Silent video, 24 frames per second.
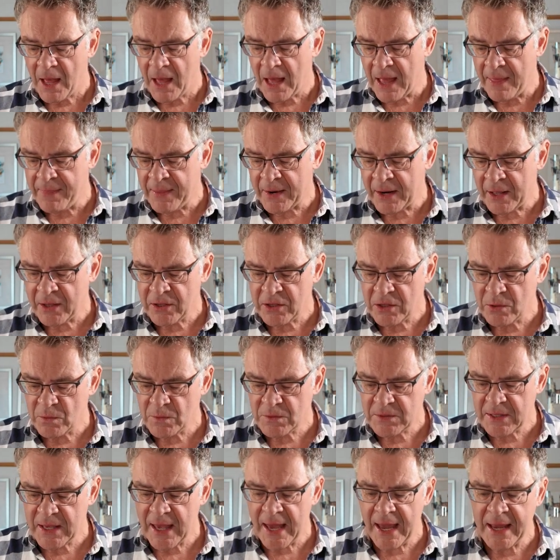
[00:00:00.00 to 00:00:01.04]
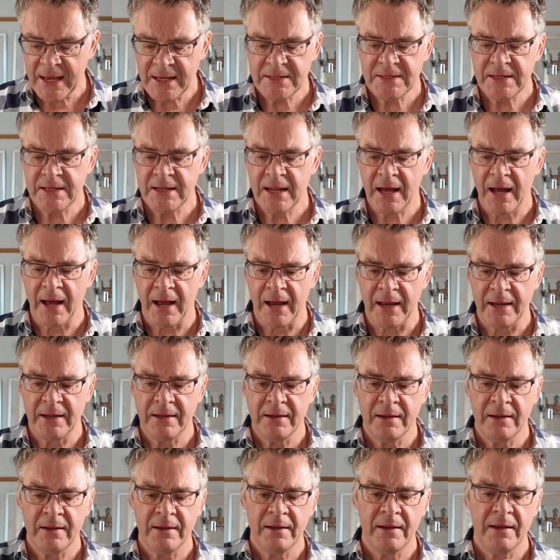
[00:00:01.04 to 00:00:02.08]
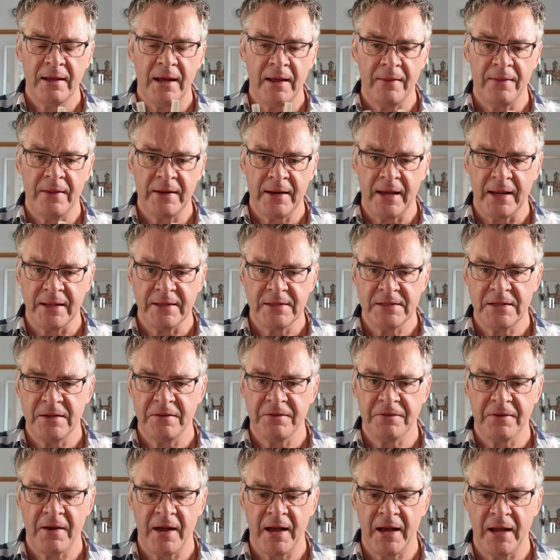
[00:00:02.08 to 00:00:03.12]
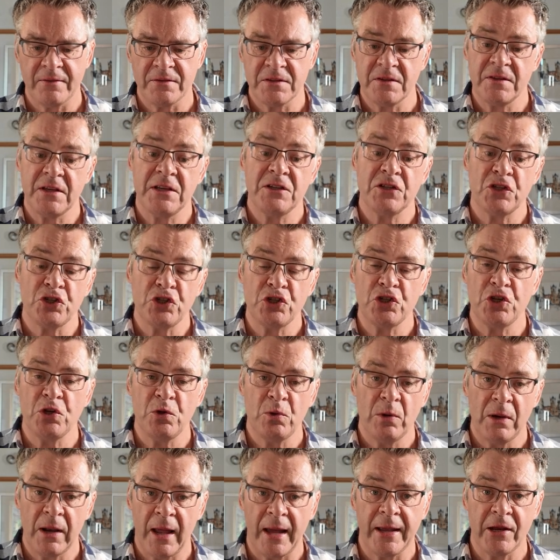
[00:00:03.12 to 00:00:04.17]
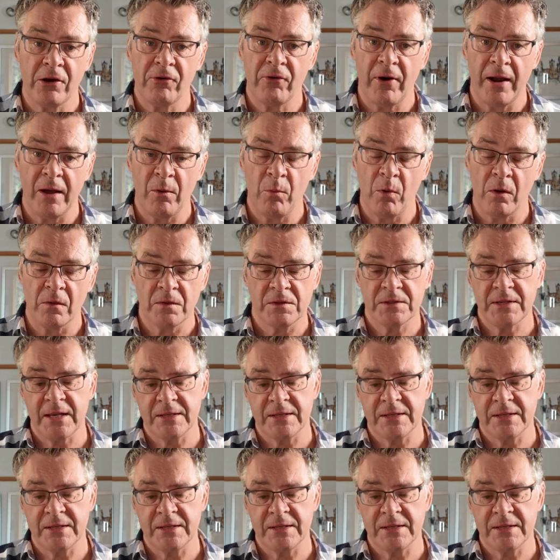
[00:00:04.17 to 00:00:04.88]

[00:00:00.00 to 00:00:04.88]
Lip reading: And then I use the 89 and the 95. So these are two light grey ones.